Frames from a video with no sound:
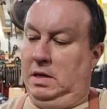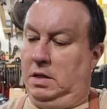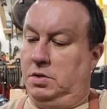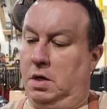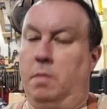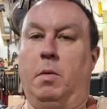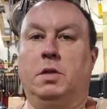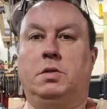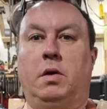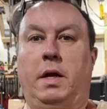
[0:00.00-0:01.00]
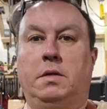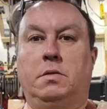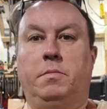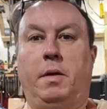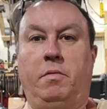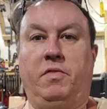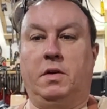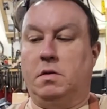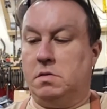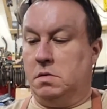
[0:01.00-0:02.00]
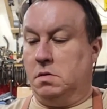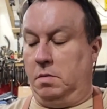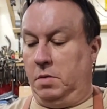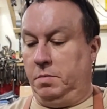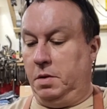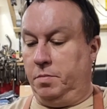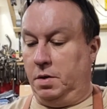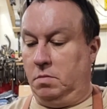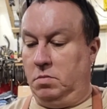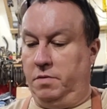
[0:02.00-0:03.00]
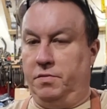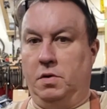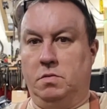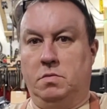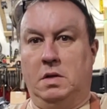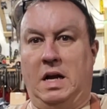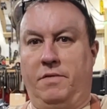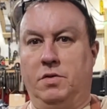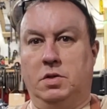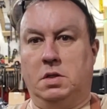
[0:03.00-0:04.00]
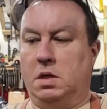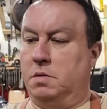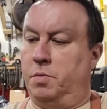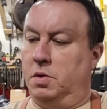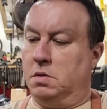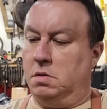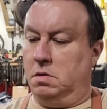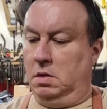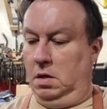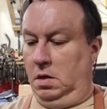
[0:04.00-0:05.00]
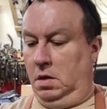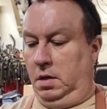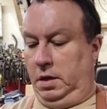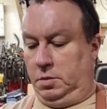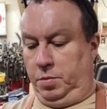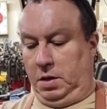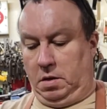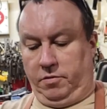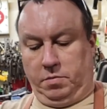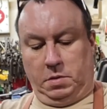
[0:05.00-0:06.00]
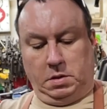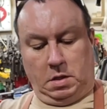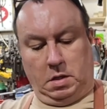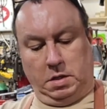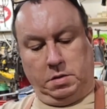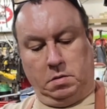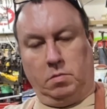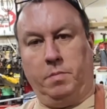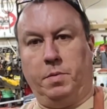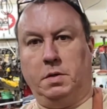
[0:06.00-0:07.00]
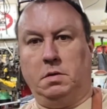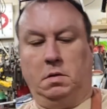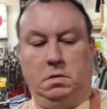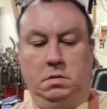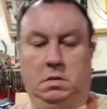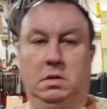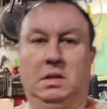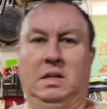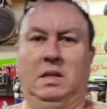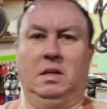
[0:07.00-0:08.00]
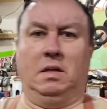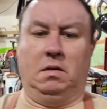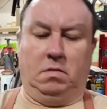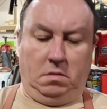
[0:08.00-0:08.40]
you got monster hands or baby fingers, it might be a problem, but for an average sized person, it's pretty comfortable. It's got a nice little grip on here. You know,